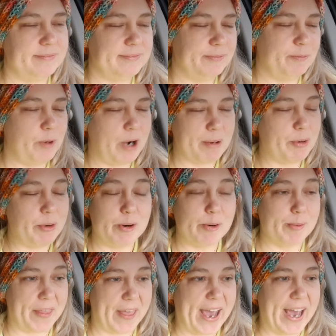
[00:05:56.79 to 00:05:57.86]
where I'm going
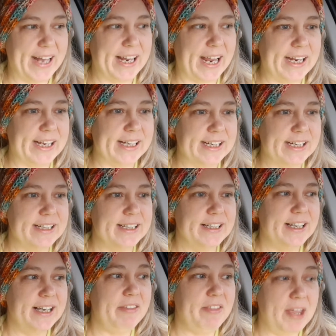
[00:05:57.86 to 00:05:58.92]
with that,
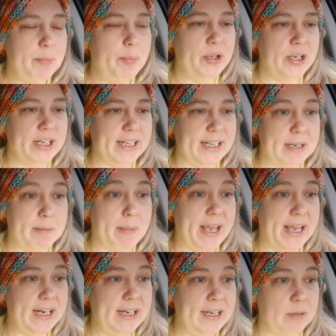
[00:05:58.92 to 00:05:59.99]
and then putting it in my
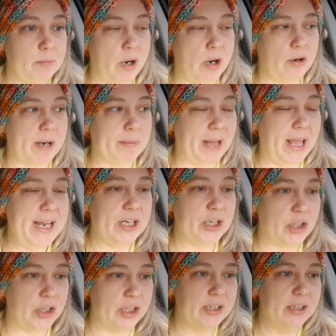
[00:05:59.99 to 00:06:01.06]
editing program later.